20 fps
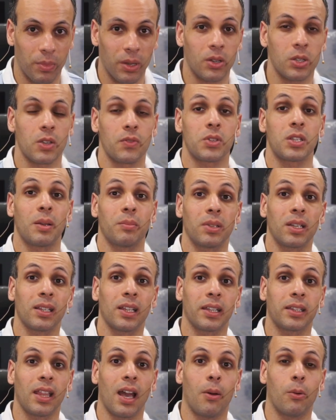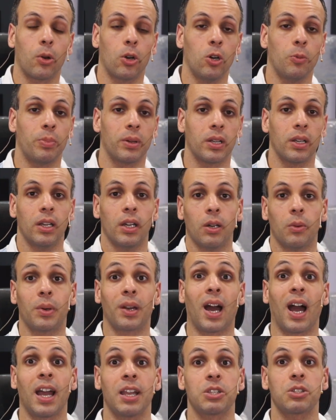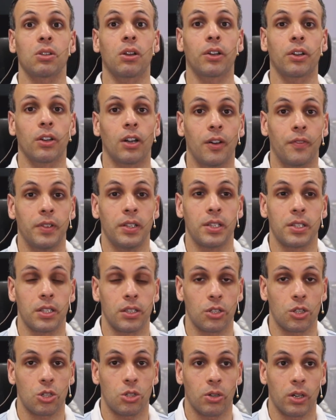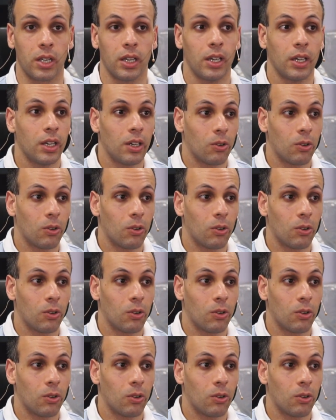because if something like that were open when I started off in this industry,